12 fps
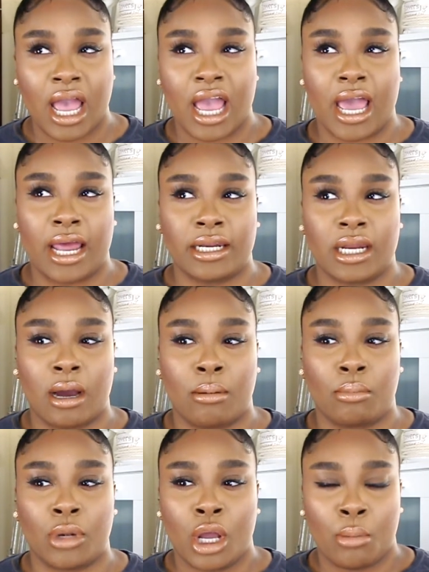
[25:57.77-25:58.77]

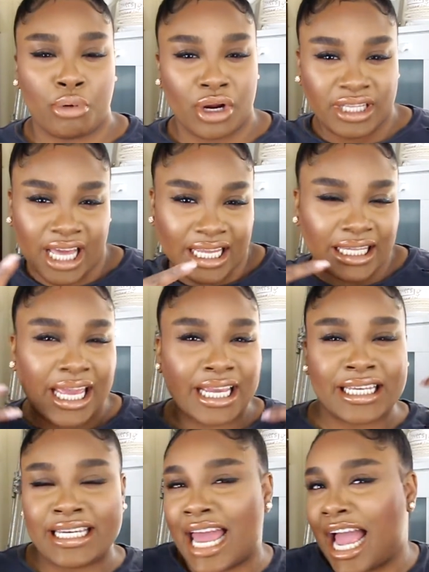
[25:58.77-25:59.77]
and bring that
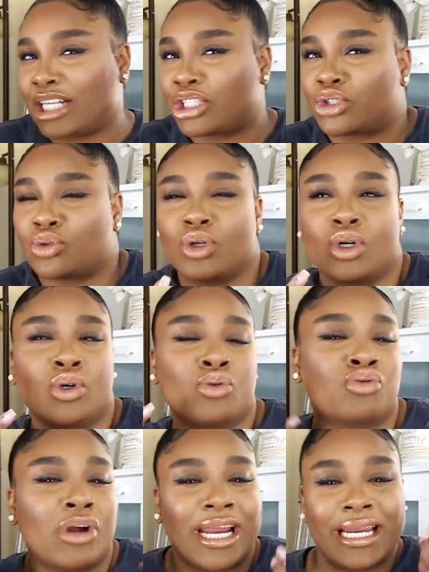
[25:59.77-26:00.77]
like natural
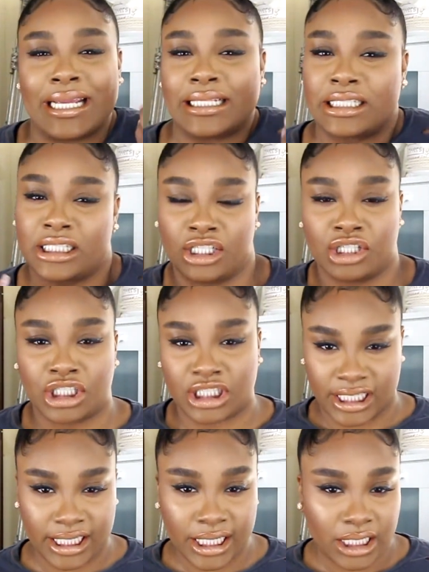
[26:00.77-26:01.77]
radiance to your
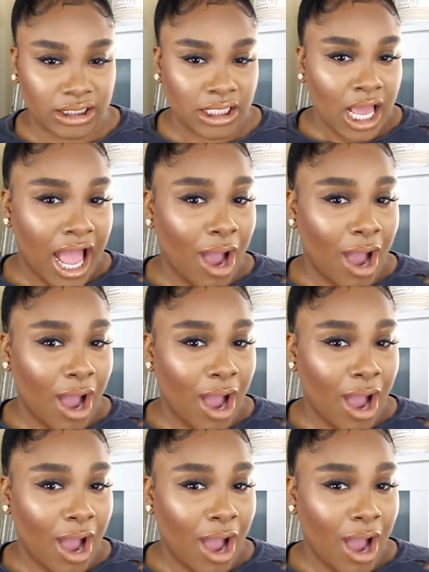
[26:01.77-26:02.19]
cheeks.